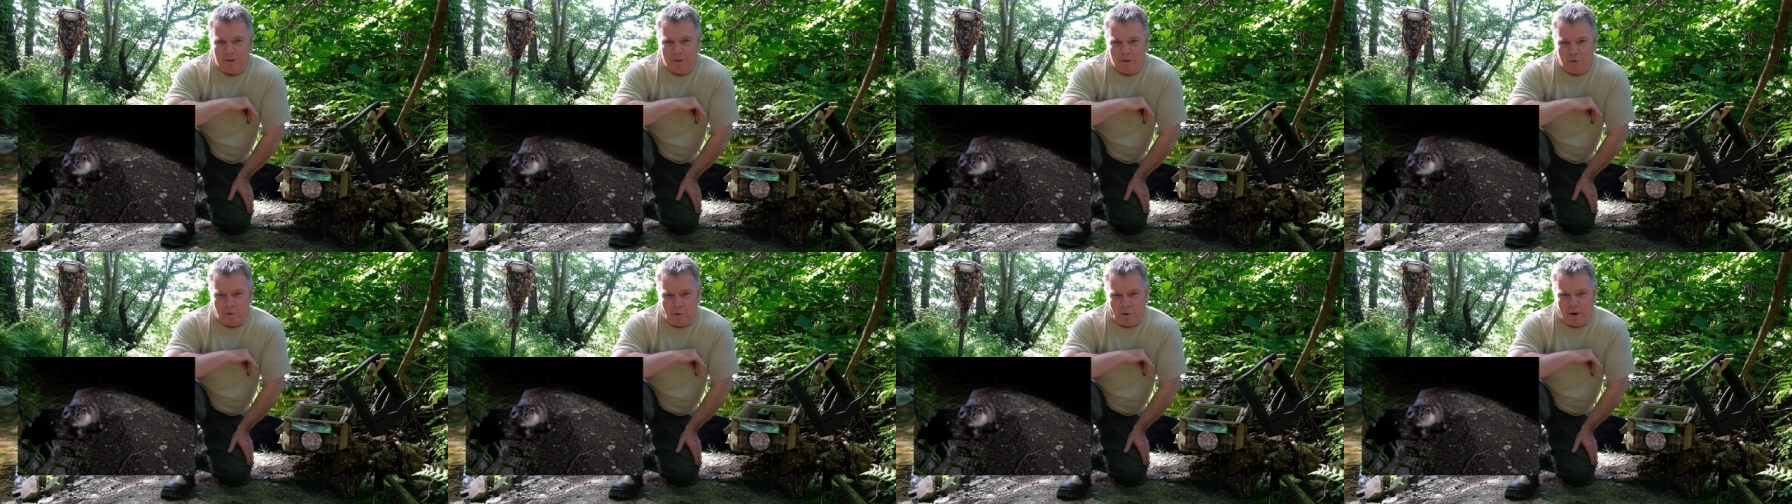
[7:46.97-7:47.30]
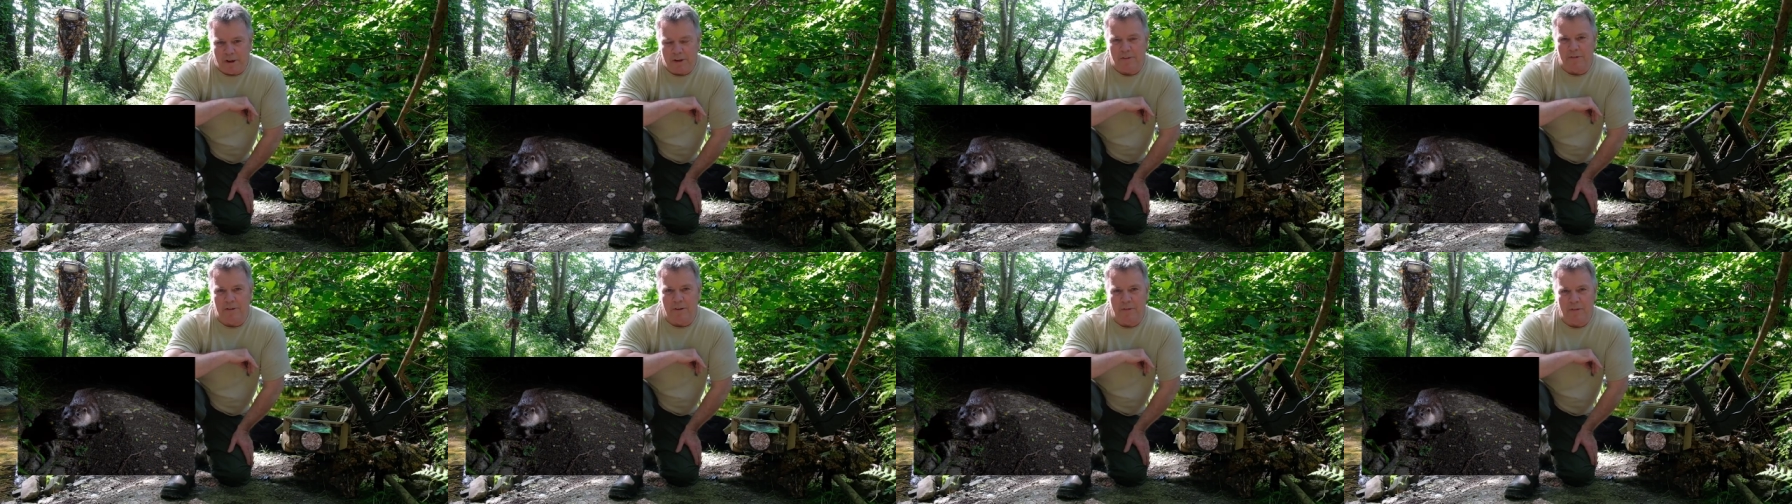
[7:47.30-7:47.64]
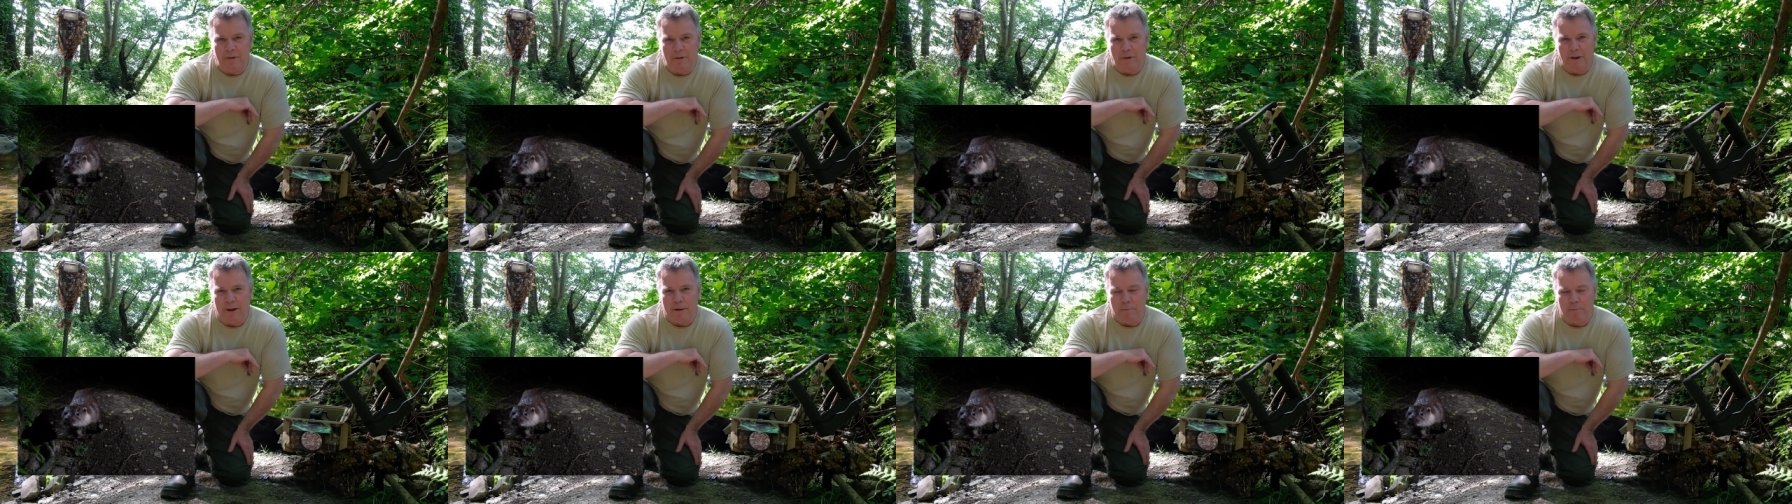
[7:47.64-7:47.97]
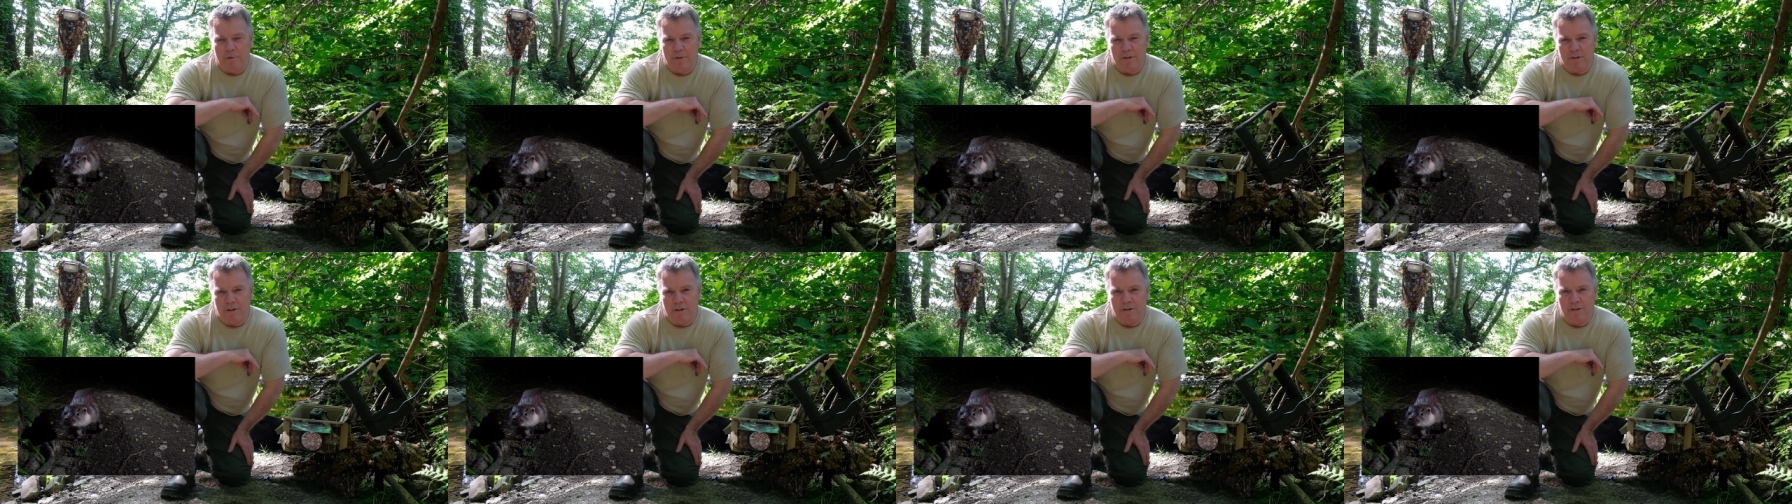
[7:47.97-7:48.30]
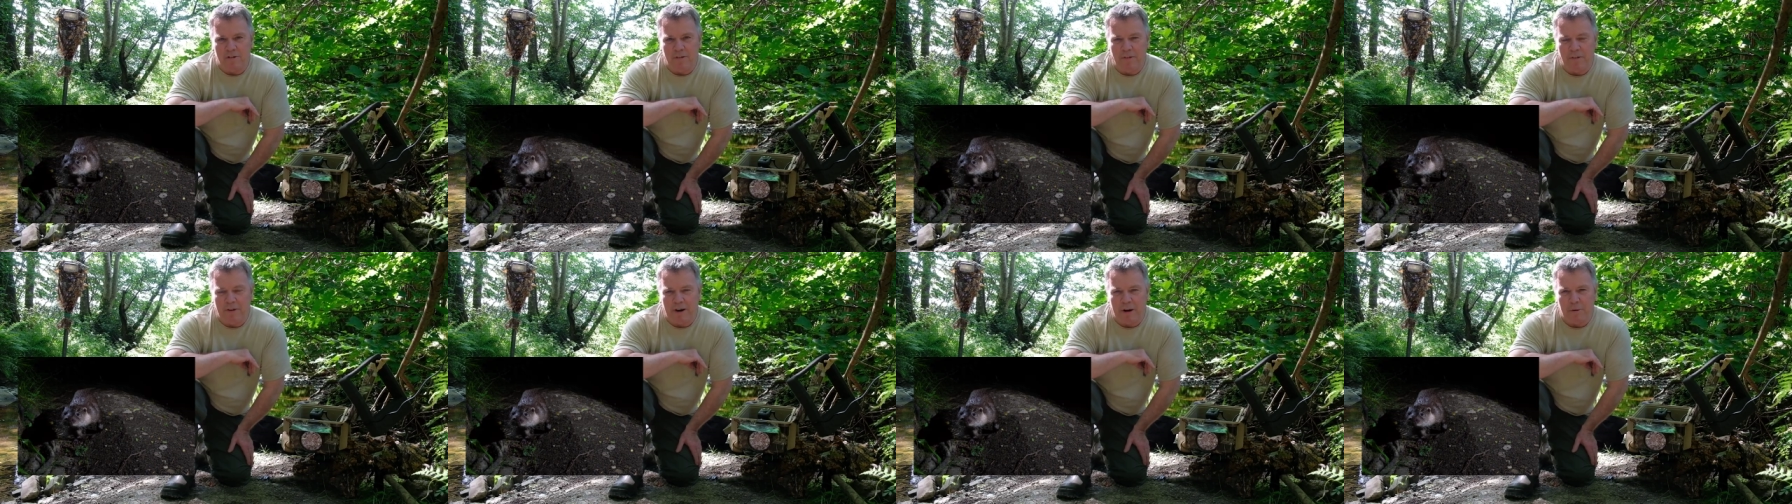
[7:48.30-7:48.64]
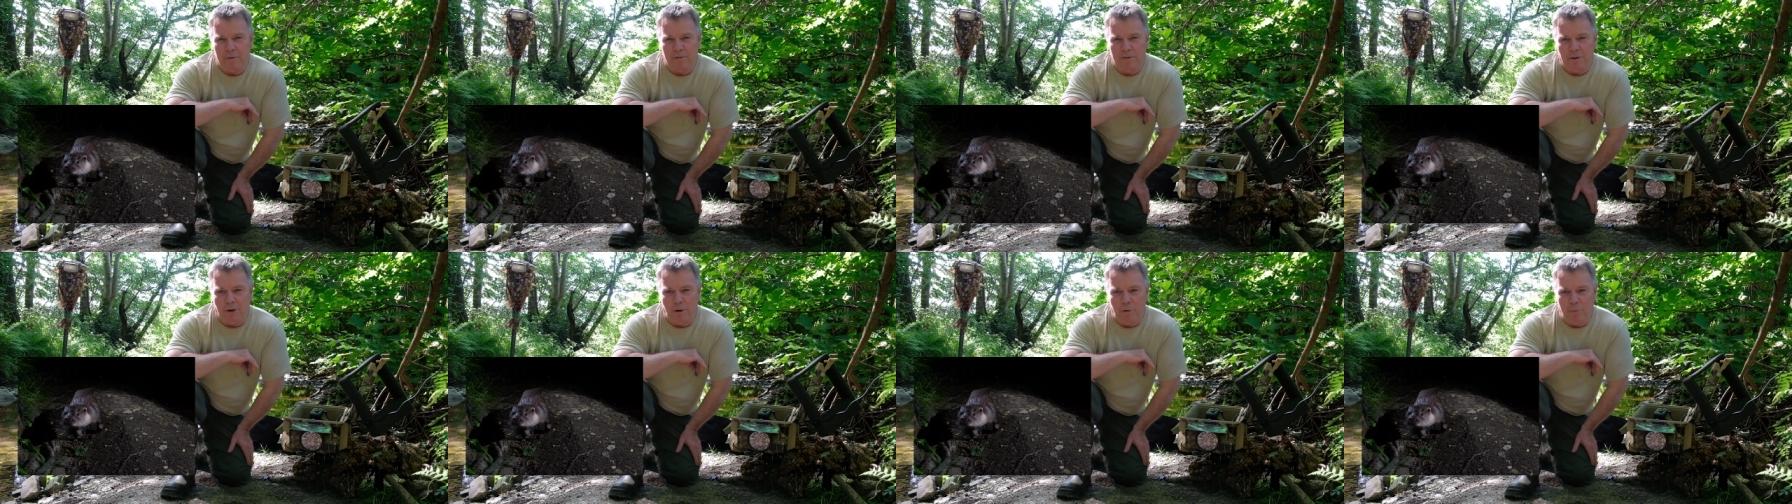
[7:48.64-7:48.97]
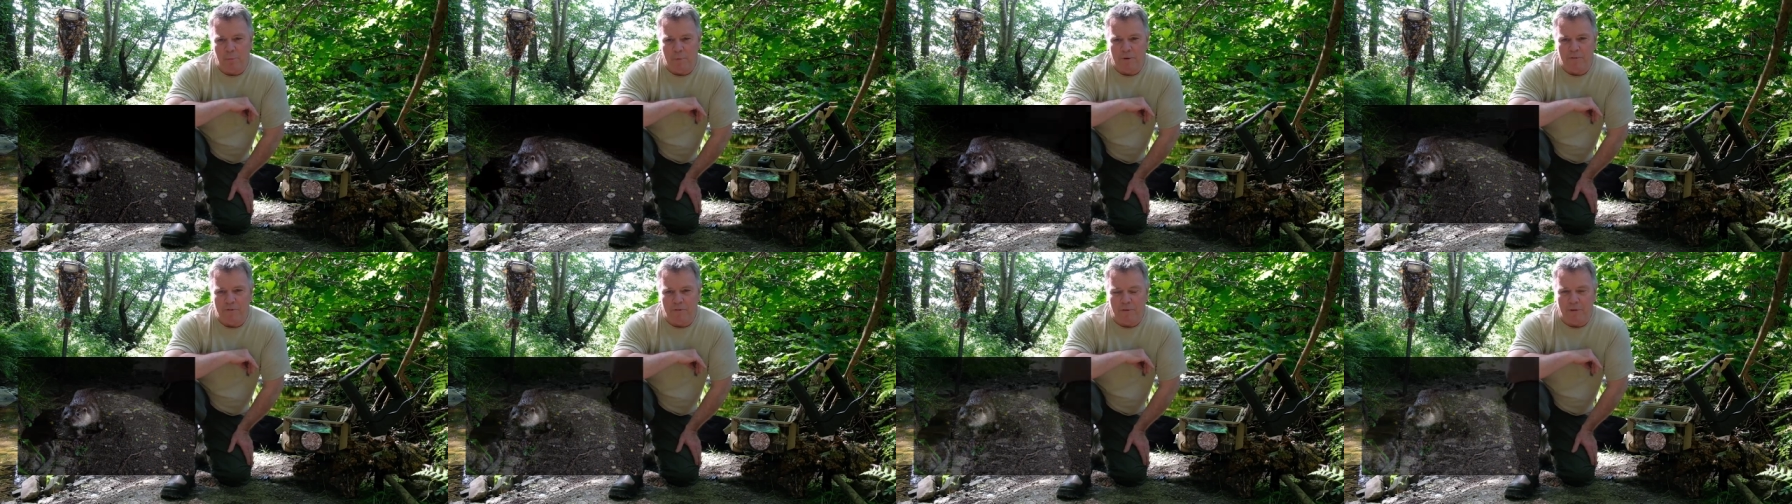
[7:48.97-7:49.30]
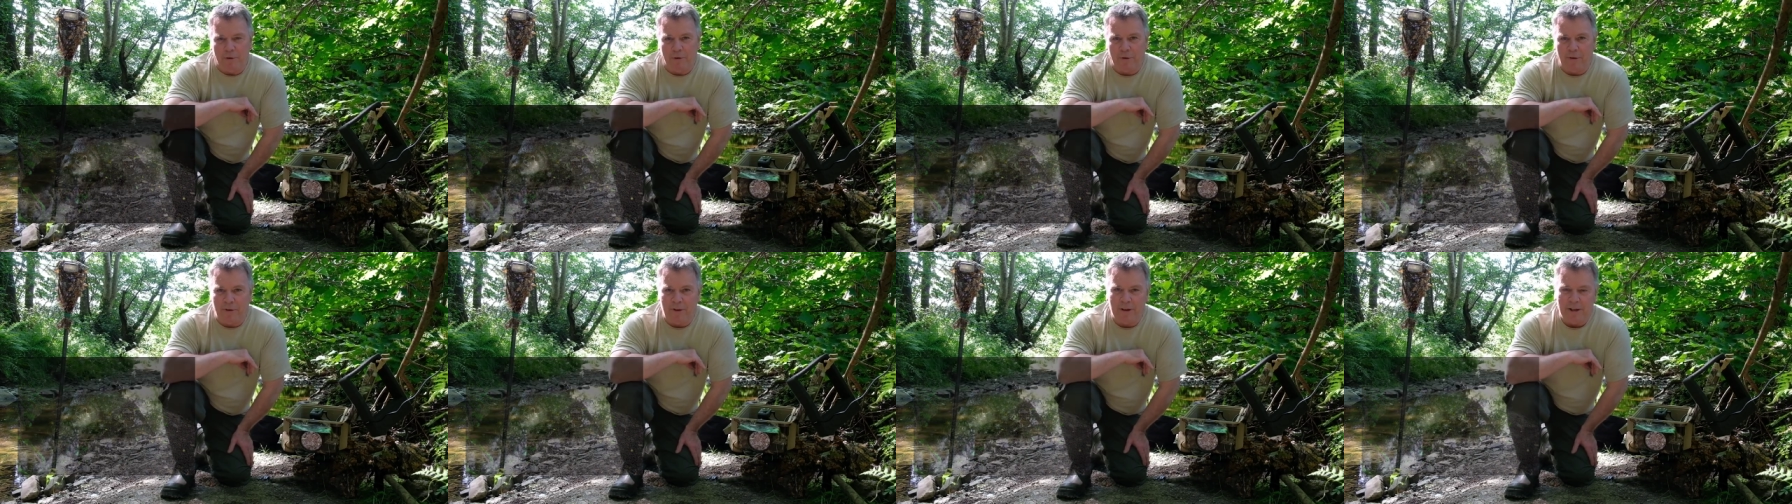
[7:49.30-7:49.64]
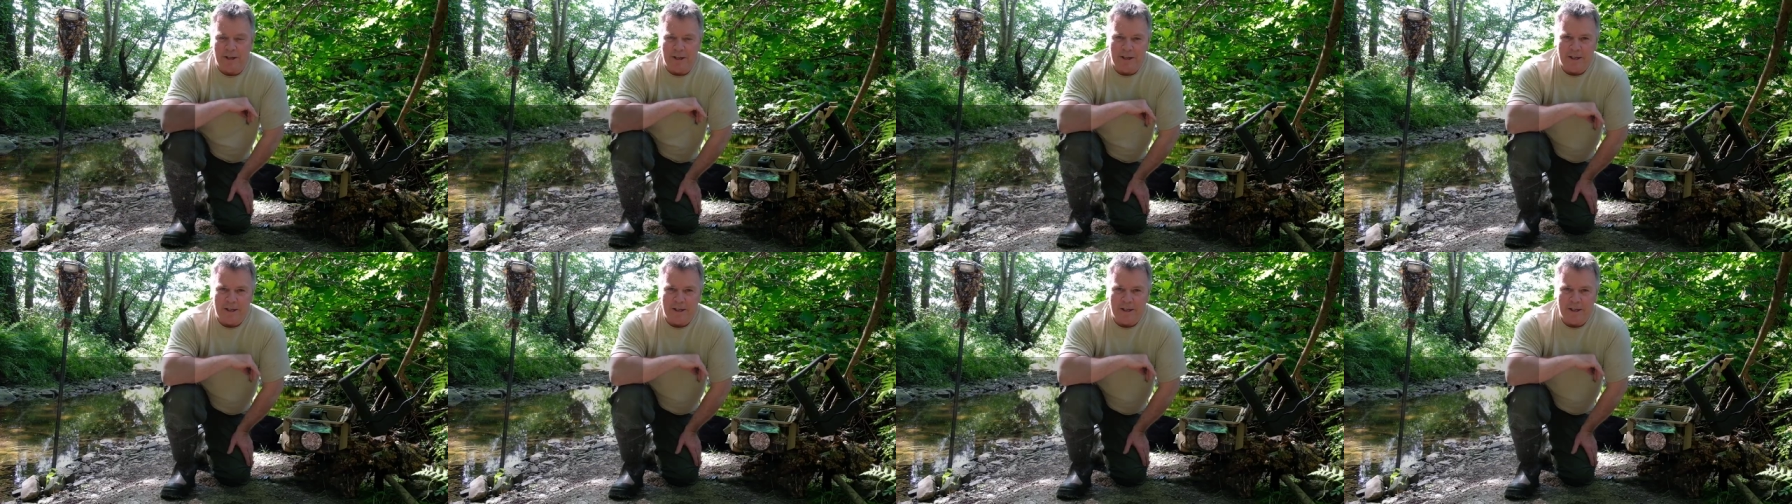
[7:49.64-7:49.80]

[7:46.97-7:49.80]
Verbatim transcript: quite in the right position that I was hoping for,